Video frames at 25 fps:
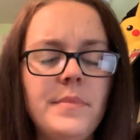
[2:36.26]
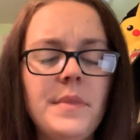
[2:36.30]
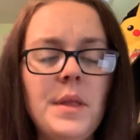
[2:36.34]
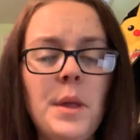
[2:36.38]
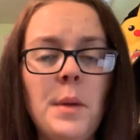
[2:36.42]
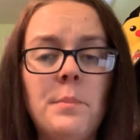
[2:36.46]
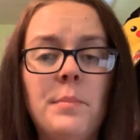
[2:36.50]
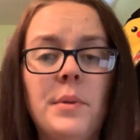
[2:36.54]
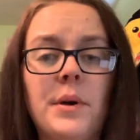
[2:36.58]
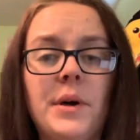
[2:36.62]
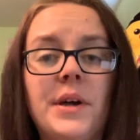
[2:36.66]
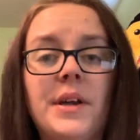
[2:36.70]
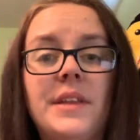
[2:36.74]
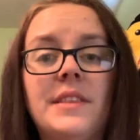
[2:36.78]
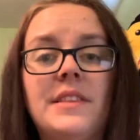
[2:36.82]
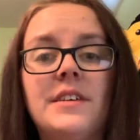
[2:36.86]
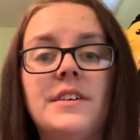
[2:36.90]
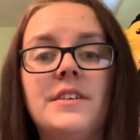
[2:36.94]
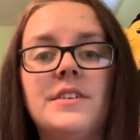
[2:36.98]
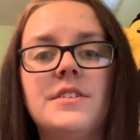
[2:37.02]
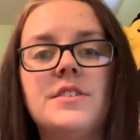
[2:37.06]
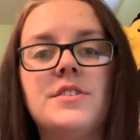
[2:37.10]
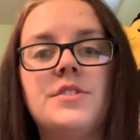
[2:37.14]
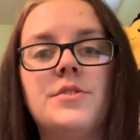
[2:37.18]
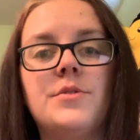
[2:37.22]
But
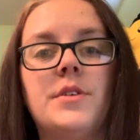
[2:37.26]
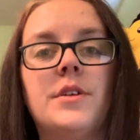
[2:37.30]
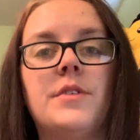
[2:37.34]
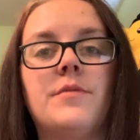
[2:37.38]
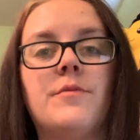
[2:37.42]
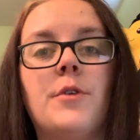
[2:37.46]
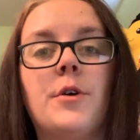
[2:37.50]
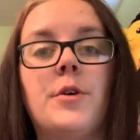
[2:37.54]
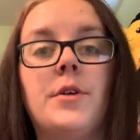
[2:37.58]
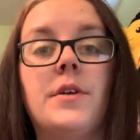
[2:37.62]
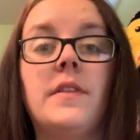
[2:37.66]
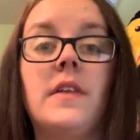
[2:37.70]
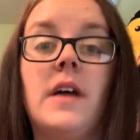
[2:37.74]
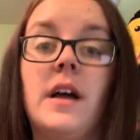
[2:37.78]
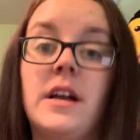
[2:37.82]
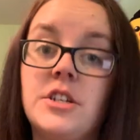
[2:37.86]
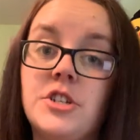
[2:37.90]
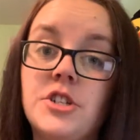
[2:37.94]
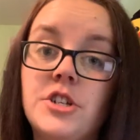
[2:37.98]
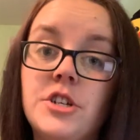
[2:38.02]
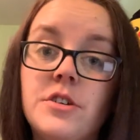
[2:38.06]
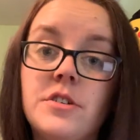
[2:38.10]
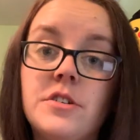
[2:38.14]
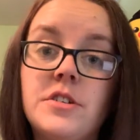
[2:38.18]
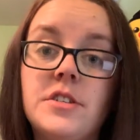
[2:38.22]
the student wrote it
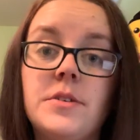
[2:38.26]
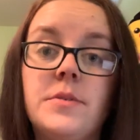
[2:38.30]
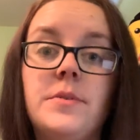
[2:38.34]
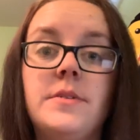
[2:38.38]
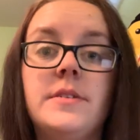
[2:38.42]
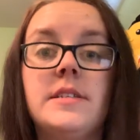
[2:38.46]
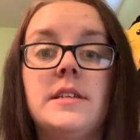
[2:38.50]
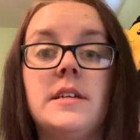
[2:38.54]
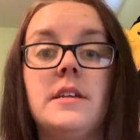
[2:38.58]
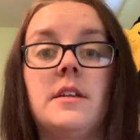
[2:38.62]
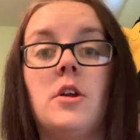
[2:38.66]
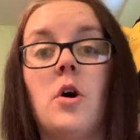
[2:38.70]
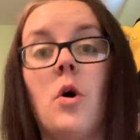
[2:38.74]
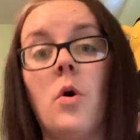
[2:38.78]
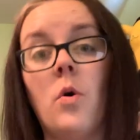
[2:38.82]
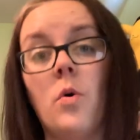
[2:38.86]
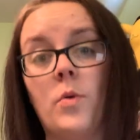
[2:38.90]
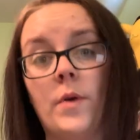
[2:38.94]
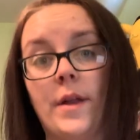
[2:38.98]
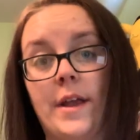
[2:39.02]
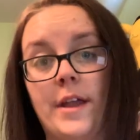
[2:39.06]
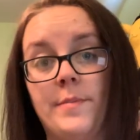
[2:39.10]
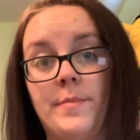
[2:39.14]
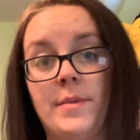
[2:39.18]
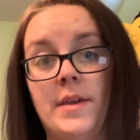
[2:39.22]
last year, so it's in
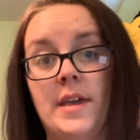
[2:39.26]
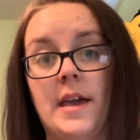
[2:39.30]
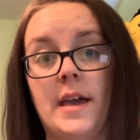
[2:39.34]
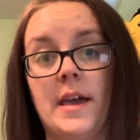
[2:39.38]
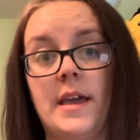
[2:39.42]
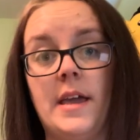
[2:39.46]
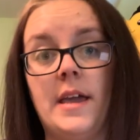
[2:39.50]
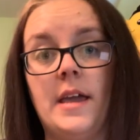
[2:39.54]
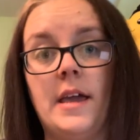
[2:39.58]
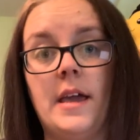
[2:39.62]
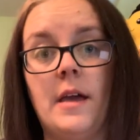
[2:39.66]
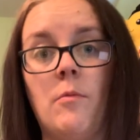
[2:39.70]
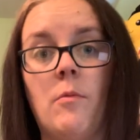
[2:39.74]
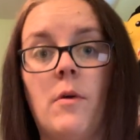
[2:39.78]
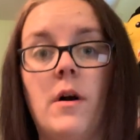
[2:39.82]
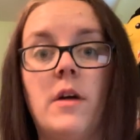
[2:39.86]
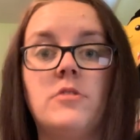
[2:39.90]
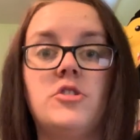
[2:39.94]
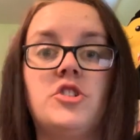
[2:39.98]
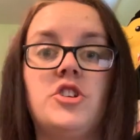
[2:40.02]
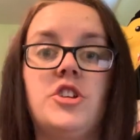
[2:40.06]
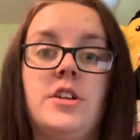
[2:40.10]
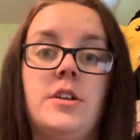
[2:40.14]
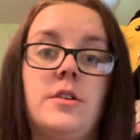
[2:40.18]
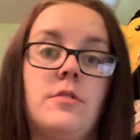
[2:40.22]
old APA, and while
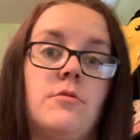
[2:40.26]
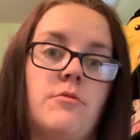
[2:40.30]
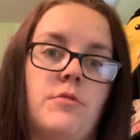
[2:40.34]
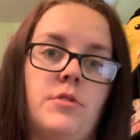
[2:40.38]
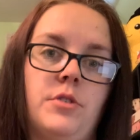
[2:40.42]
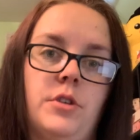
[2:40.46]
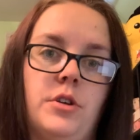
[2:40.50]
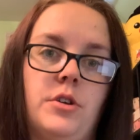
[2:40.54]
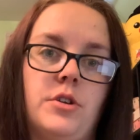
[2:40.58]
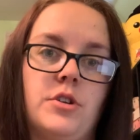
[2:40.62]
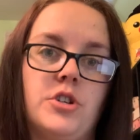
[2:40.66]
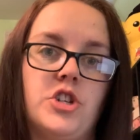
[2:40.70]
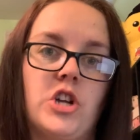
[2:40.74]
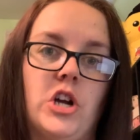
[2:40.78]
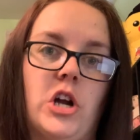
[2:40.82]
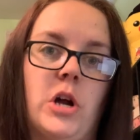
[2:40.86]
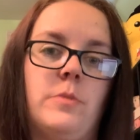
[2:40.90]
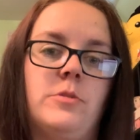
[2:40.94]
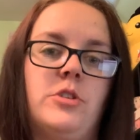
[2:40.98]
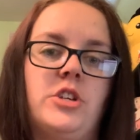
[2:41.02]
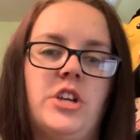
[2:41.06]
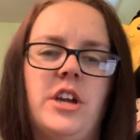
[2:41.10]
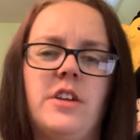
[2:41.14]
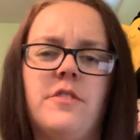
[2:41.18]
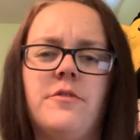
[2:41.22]
she did a really good
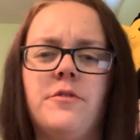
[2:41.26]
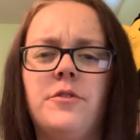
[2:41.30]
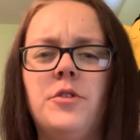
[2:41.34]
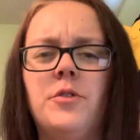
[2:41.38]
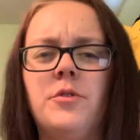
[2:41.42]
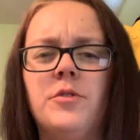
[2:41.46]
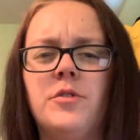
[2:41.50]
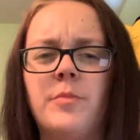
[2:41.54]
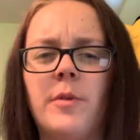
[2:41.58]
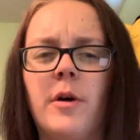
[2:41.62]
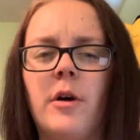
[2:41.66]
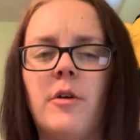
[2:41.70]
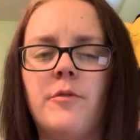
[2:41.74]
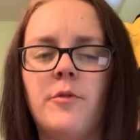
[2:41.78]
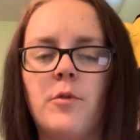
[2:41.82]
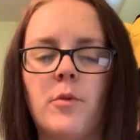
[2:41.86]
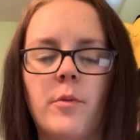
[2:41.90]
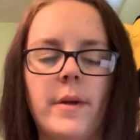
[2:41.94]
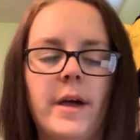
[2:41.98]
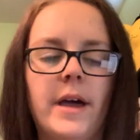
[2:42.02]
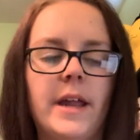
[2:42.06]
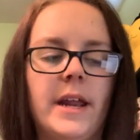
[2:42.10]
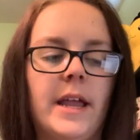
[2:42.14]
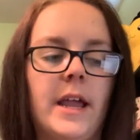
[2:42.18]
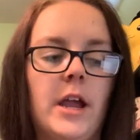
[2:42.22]
job, she had a few small
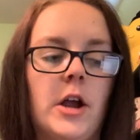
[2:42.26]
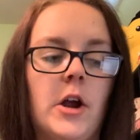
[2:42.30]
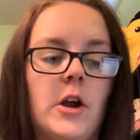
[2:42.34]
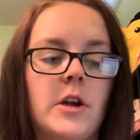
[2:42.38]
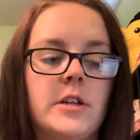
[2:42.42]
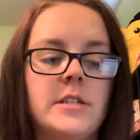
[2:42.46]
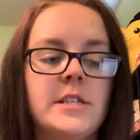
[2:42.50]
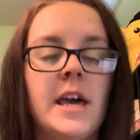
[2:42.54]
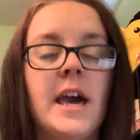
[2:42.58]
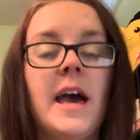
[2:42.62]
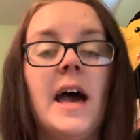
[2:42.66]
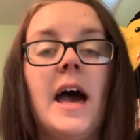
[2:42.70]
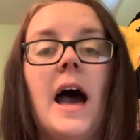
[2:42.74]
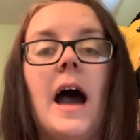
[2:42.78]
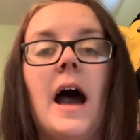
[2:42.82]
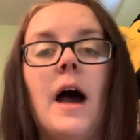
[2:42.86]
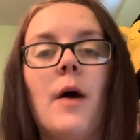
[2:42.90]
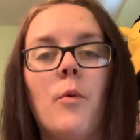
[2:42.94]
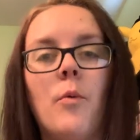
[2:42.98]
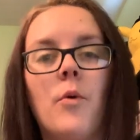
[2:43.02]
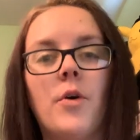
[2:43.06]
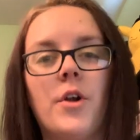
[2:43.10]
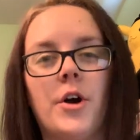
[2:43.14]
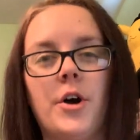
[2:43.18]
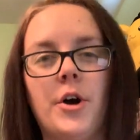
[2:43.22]
formatting errors. I
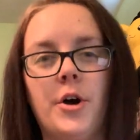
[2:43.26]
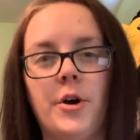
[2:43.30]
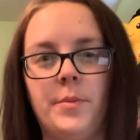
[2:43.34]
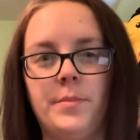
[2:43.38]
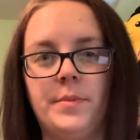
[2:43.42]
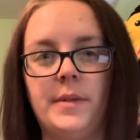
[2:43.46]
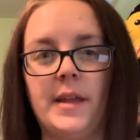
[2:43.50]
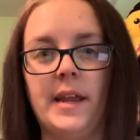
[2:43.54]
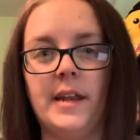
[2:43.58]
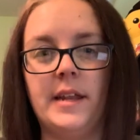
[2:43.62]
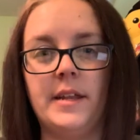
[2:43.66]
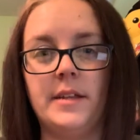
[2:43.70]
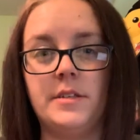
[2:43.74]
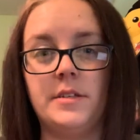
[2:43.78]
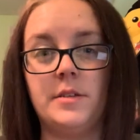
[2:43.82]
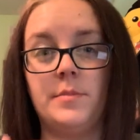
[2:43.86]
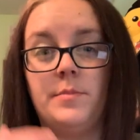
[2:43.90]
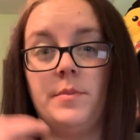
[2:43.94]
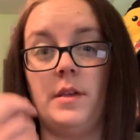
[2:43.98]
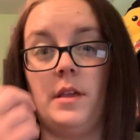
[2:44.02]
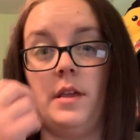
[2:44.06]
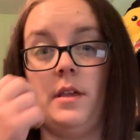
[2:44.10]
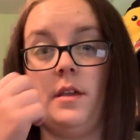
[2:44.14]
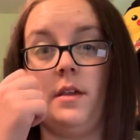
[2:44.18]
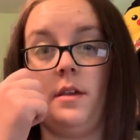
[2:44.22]
want to update it to
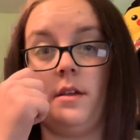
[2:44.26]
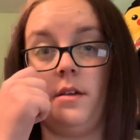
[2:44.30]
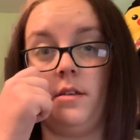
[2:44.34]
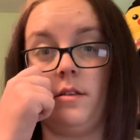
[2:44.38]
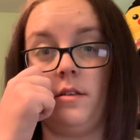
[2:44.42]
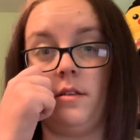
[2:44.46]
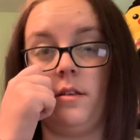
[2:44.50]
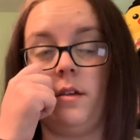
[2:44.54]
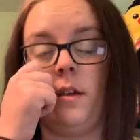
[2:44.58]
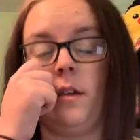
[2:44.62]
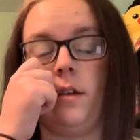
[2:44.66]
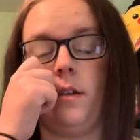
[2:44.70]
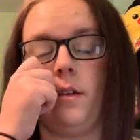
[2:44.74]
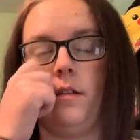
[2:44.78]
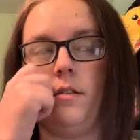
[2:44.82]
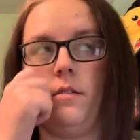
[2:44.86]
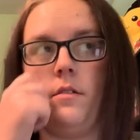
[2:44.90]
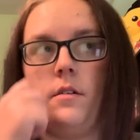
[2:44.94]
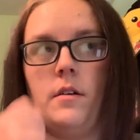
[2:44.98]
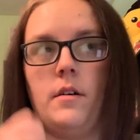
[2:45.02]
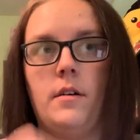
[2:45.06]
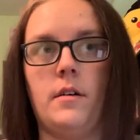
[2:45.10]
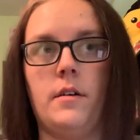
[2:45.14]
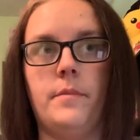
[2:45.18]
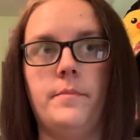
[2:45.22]
be in
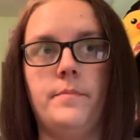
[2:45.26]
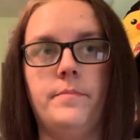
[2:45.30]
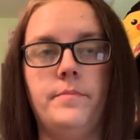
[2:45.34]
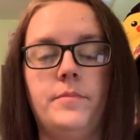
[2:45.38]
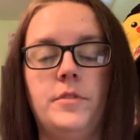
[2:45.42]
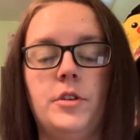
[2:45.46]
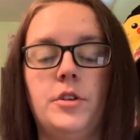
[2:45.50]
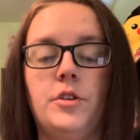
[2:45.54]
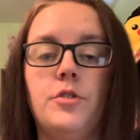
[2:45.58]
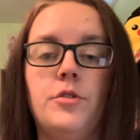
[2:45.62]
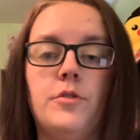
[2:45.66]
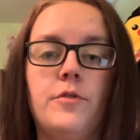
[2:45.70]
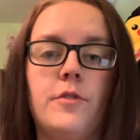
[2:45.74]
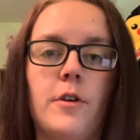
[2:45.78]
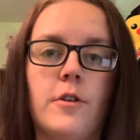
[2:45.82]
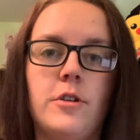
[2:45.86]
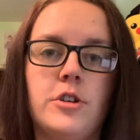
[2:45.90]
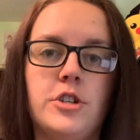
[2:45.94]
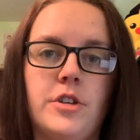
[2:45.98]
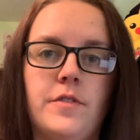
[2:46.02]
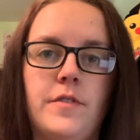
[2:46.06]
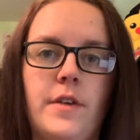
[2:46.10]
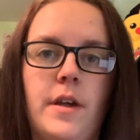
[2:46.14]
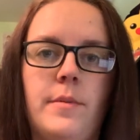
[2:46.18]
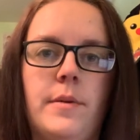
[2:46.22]
the new
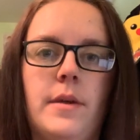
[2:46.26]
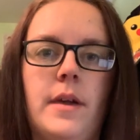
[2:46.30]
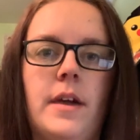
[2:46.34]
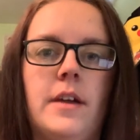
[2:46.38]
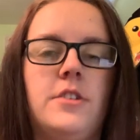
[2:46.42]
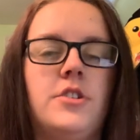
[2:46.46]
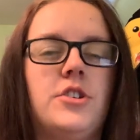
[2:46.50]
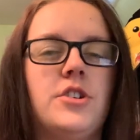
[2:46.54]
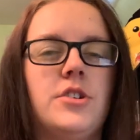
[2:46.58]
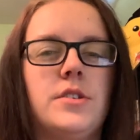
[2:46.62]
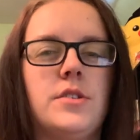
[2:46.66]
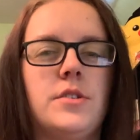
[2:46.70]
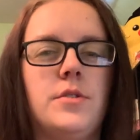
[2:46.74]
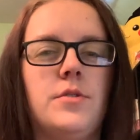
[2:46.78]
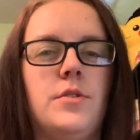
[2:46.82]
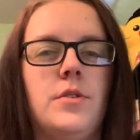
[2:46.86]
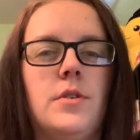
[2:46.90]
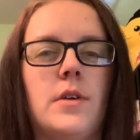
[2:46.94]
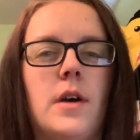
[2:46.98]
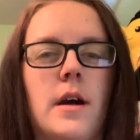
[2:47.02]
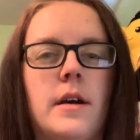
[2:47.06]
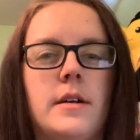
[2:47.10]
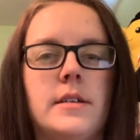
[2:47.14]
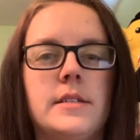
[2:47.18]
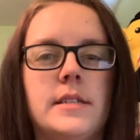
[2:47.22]
version of APA, just so you
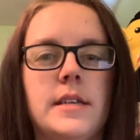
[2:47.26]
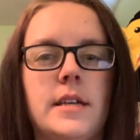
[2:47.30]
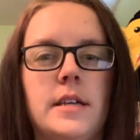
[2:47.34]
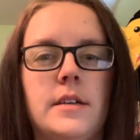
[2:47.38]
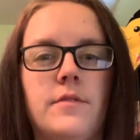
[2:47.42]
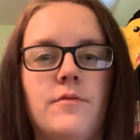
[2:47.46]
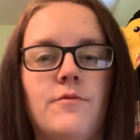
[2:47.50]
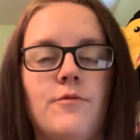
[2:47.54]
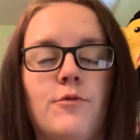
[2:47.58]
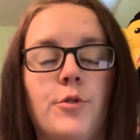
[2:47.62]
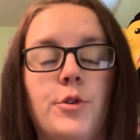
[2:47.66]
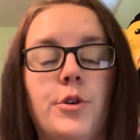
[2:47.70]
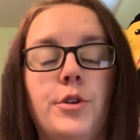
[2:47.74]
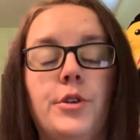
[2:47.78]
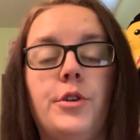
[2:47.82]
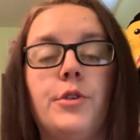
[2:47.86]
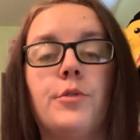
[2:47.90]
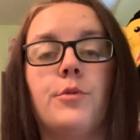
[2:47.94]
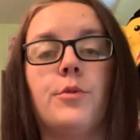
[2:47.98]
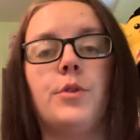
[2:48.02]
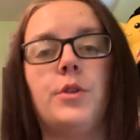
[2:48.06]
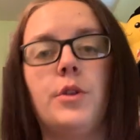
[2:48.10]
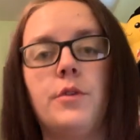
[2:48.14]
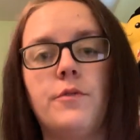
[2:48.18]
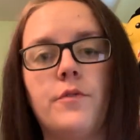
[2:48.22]
guys can
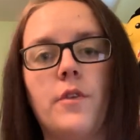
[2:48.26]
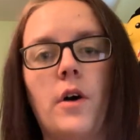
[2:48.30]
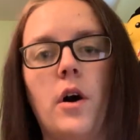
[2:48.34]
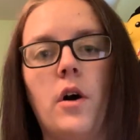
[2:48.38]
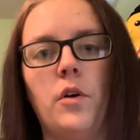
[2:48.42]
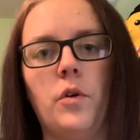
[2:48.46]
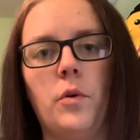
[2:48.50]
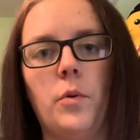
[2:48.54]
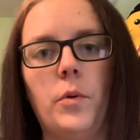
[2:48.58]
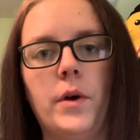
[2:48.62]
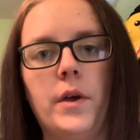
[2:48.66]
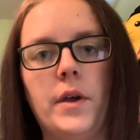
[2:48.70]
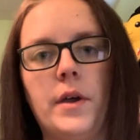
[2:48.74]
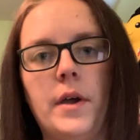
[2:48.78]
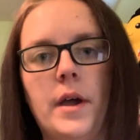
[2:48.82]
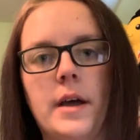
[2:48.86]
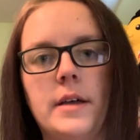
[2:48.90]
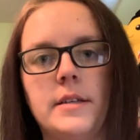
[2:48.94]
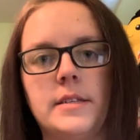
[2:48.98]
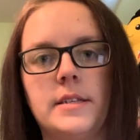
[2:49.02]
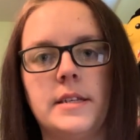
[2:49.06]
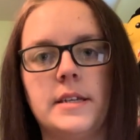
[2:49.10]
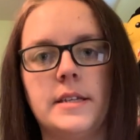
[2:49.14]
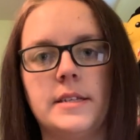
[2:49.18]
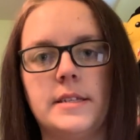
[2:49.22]
really follow it
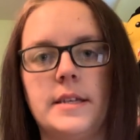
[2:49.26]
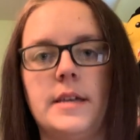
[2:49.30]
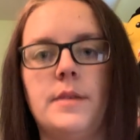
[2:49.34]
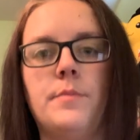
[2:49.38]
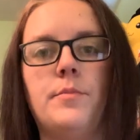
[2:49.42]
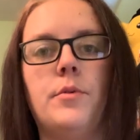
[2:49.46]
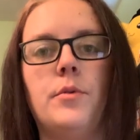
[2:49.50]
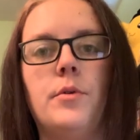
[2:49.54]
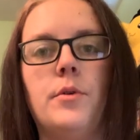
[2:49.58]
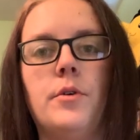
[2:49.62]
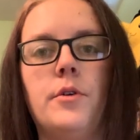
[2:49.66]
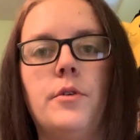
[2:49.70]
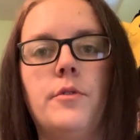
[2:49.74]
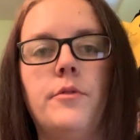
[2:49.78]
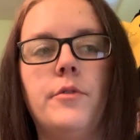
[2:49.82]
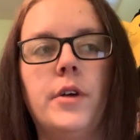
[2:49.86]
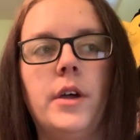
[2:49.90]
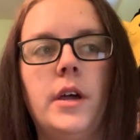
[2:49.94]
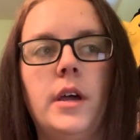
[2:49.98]
as an example of,